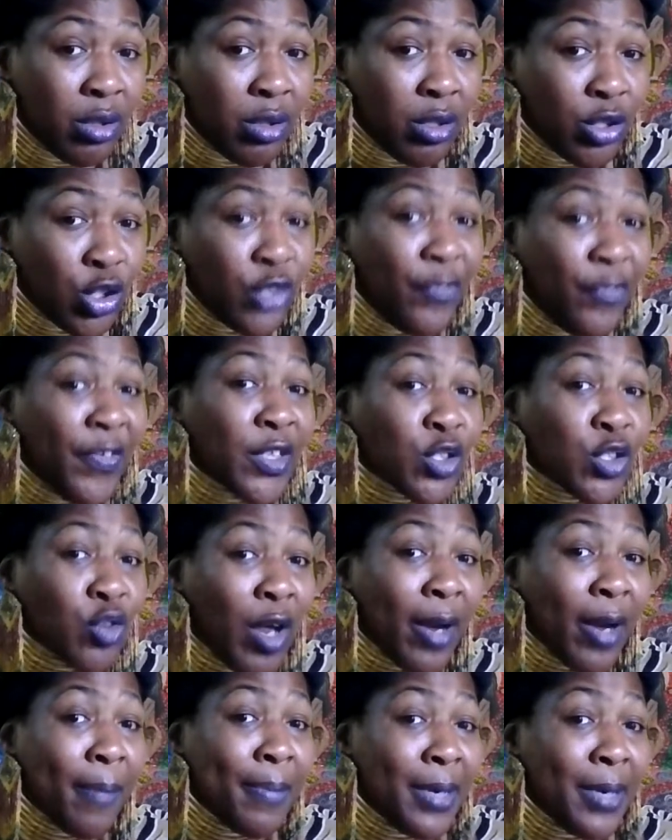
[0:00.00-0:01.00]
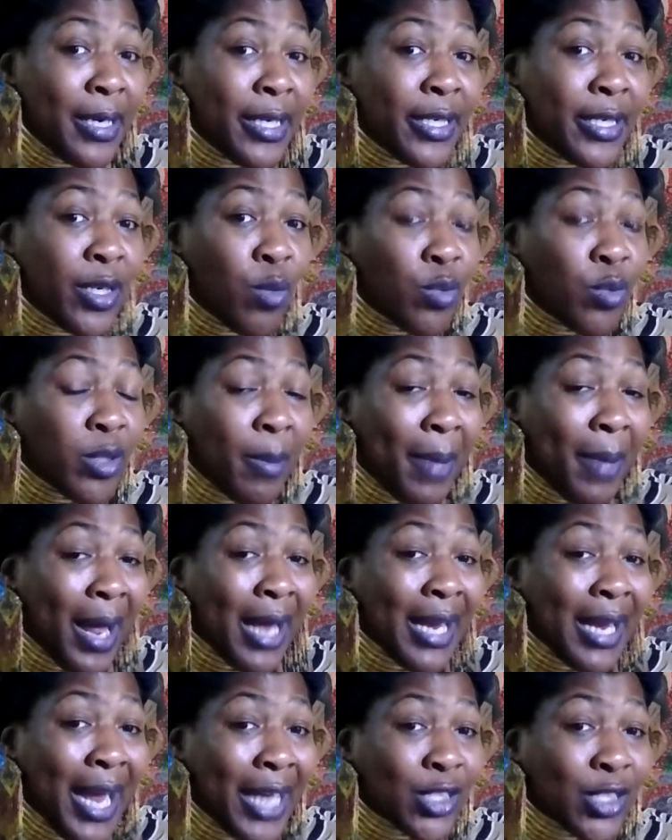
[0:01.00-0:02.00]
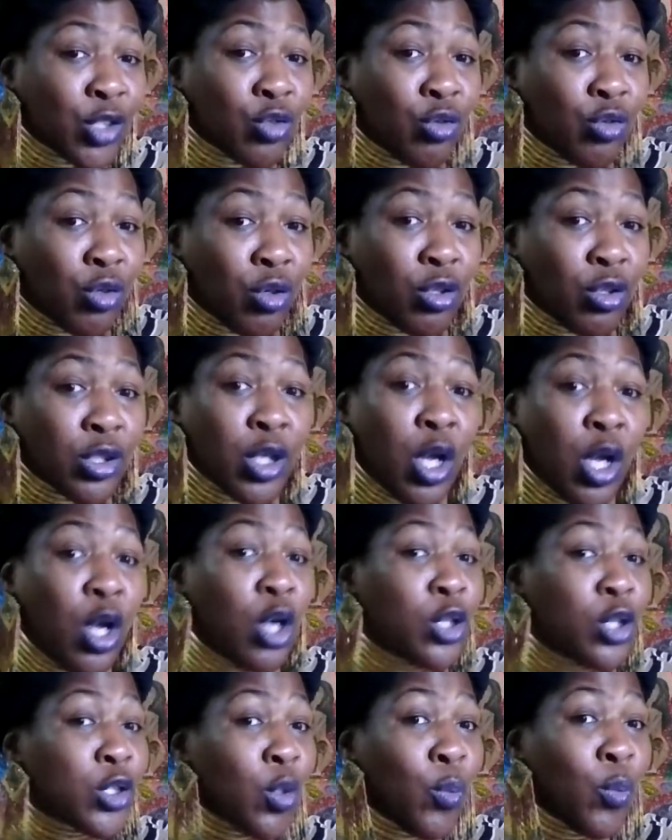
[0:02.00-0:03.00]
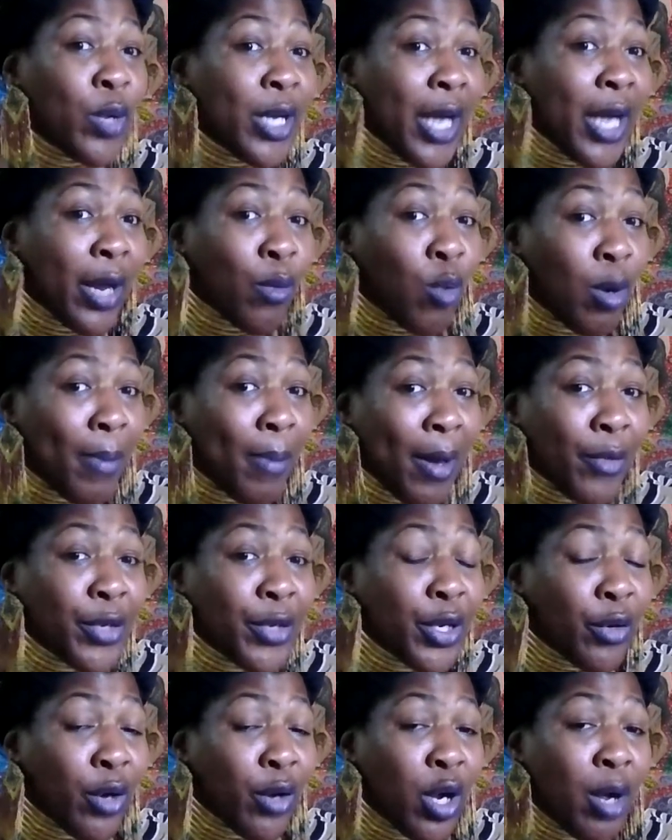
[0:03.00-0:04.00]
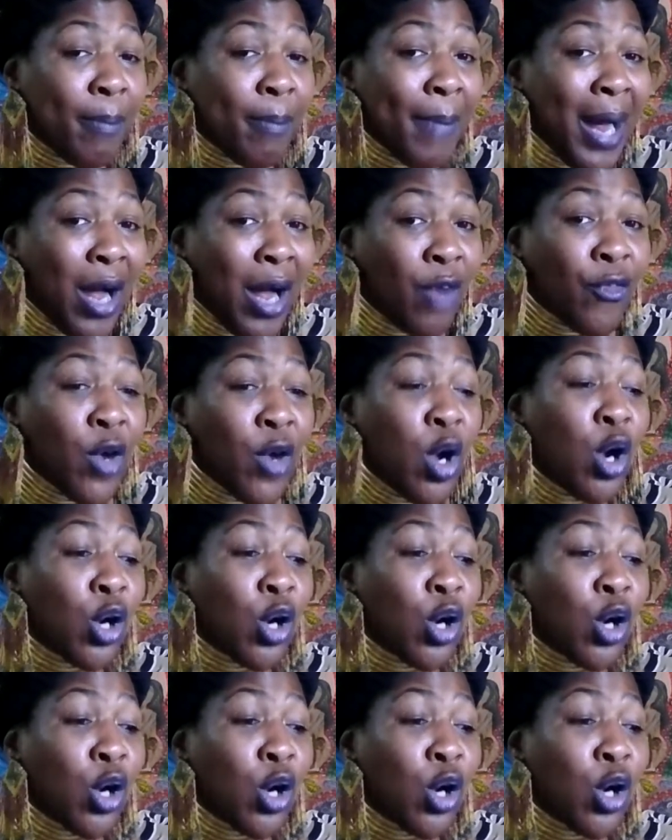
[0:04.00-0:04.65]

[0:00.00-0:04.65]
She finna try to blend in with the biological girls. So we ain't got to worry about hearing her mouth.